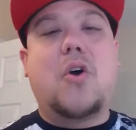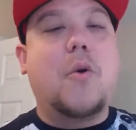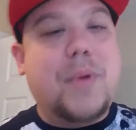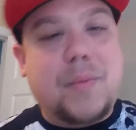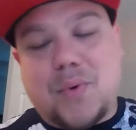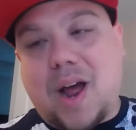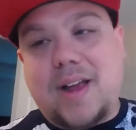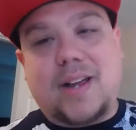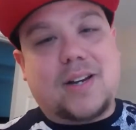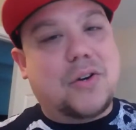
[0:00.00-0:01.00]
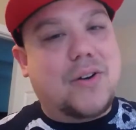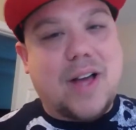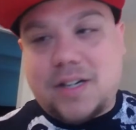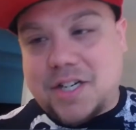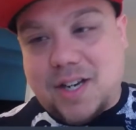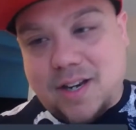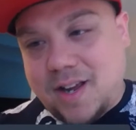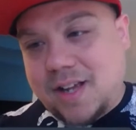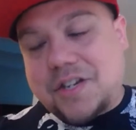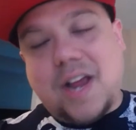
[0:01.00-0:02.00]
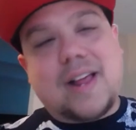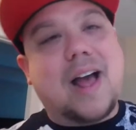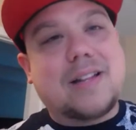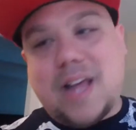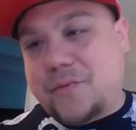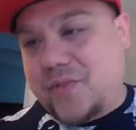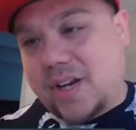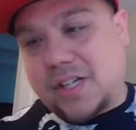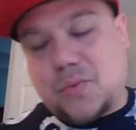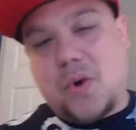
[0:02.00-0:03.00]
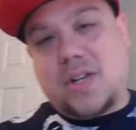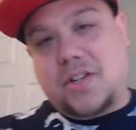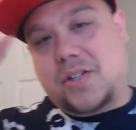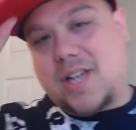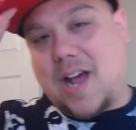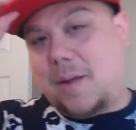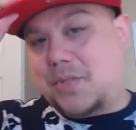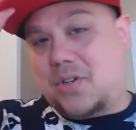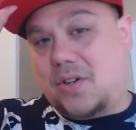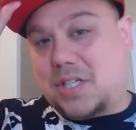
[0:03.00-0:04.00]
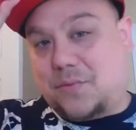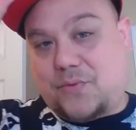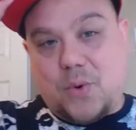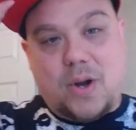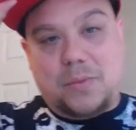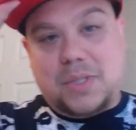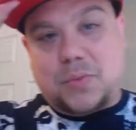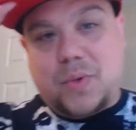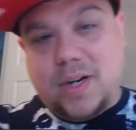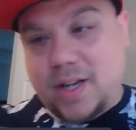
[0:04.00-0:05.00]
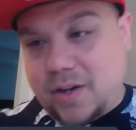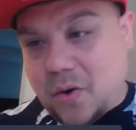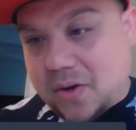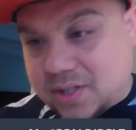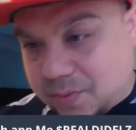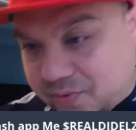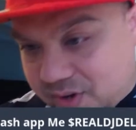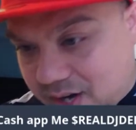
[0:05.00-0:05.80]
Kobe Bryant collection. Check out that video. It's worth your time searching for it. It was really an awesome